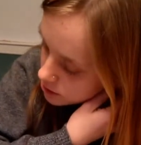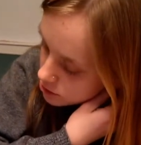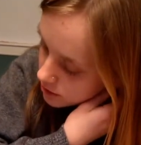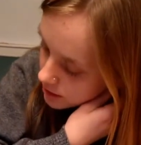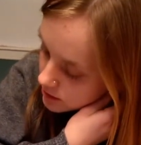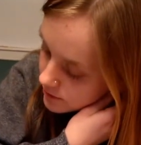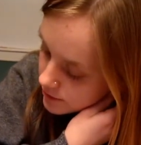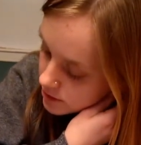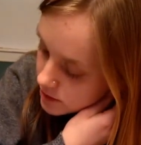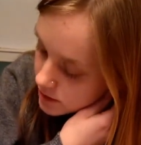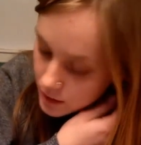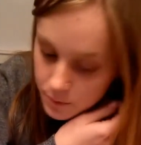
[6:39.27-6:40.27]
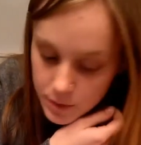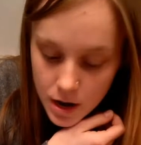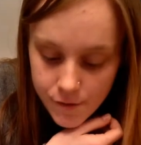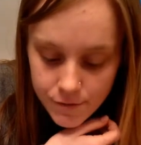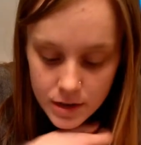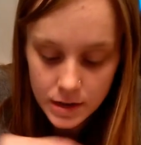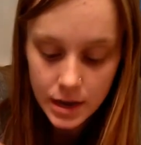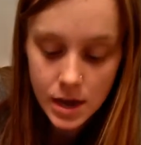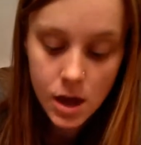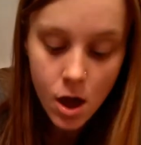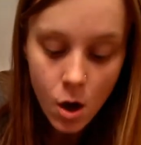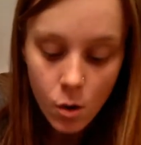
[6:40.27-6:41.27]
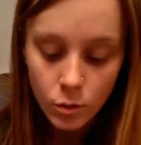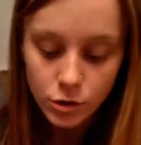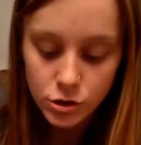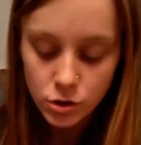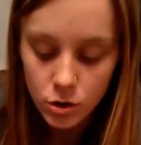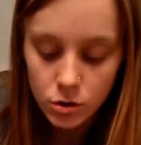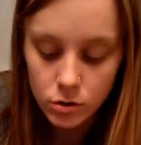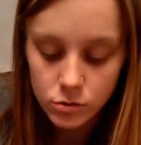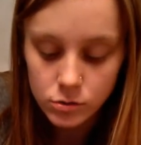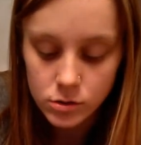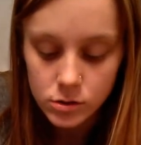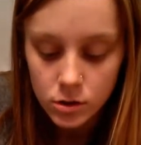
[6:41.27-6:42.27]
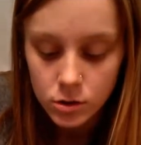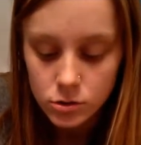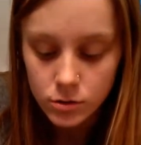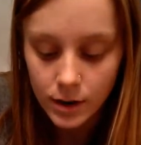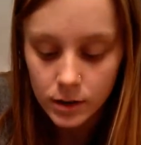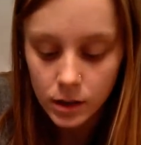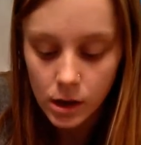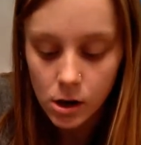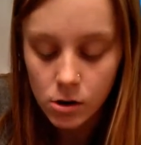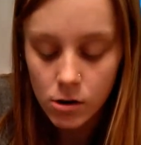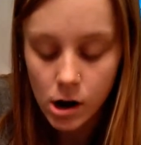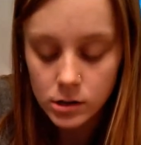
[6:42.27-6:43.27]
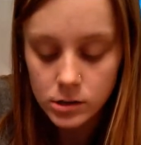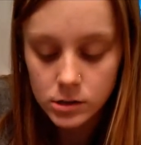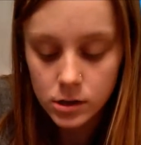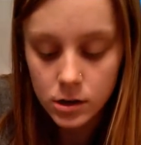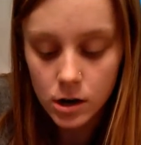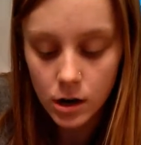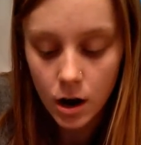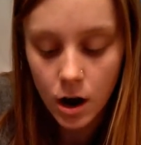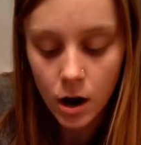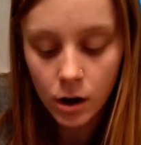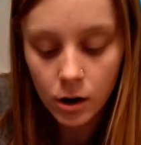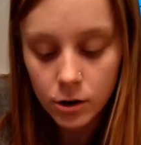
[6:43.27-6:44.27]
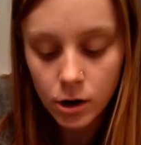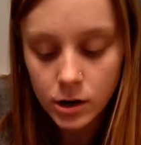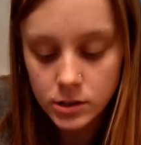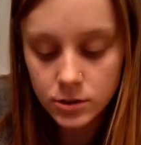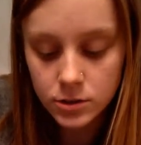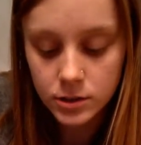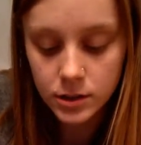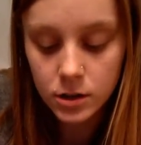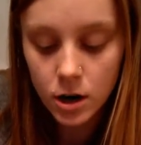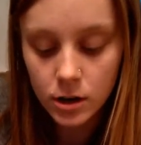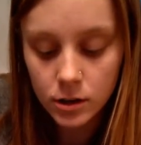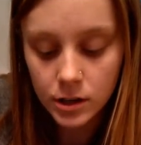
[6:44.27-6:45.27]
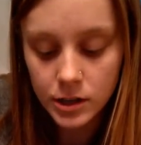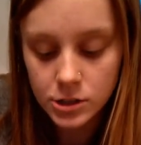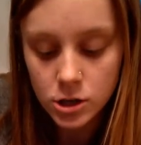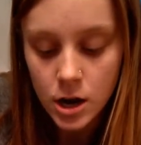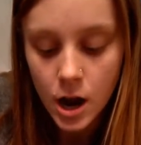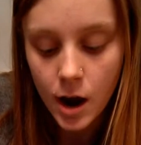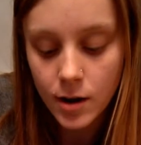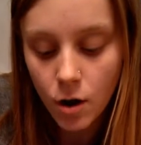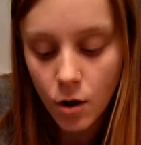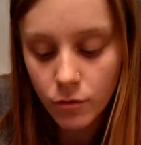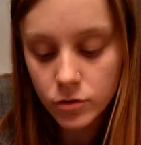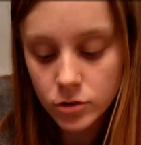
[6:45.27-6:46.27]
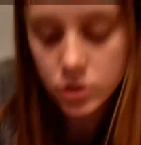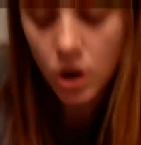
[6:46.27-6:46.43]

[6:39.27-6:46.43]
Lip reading: is our transverse ligament of the knee, which goes directly across underneath the cartilage and over